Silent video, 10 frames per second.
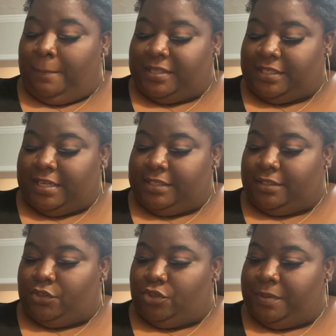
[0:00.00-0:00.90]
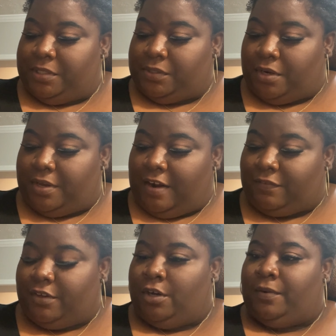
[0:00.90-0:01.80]
But to get to the jewelry store, you have
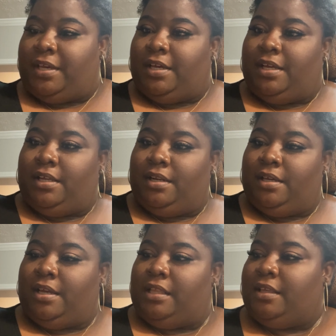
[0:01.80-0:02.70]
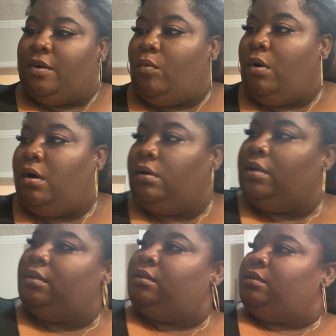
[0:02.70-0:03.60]
to go in and then
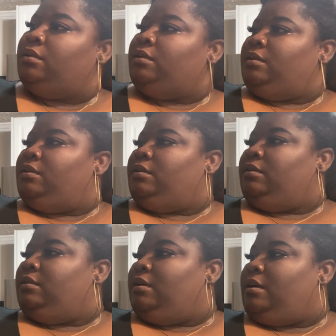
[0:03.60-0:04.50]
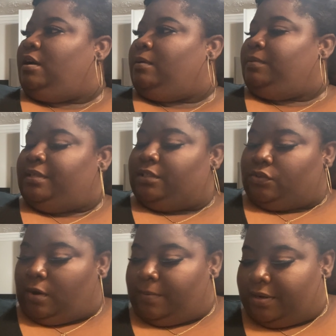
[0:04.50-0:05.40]
walk. I hope these
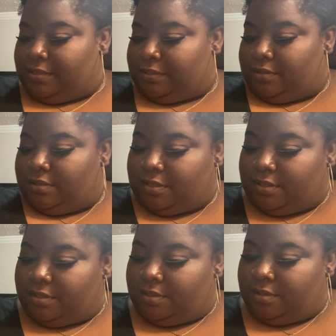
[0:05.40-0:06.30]
strawberries still good.